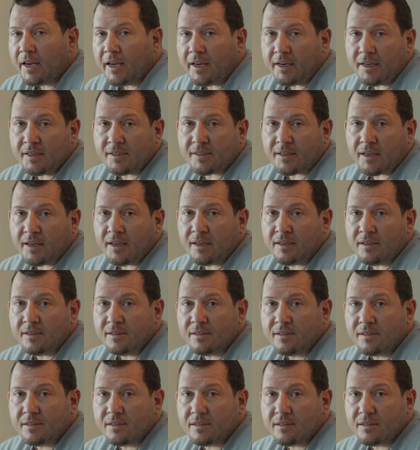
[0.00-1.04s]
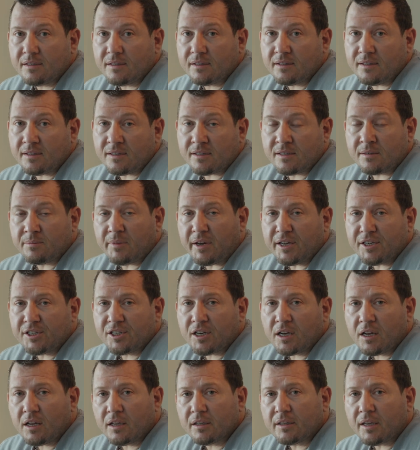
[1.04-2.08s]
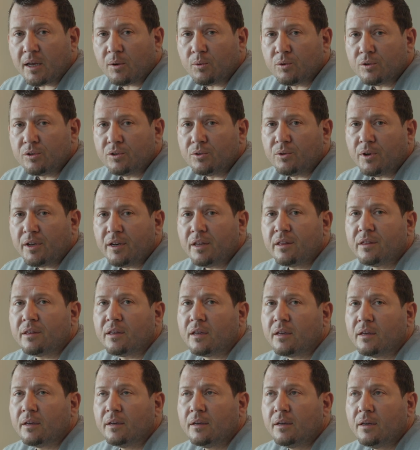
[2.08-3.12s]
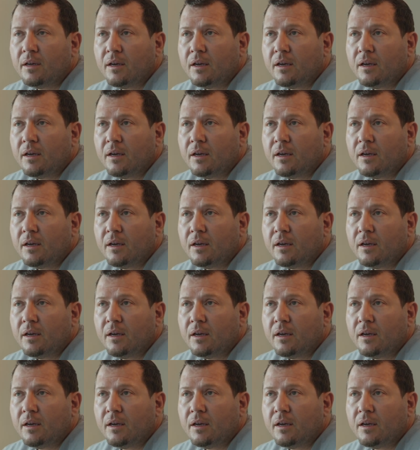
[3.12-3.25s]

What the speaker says: And he says, this is my child and I would do anything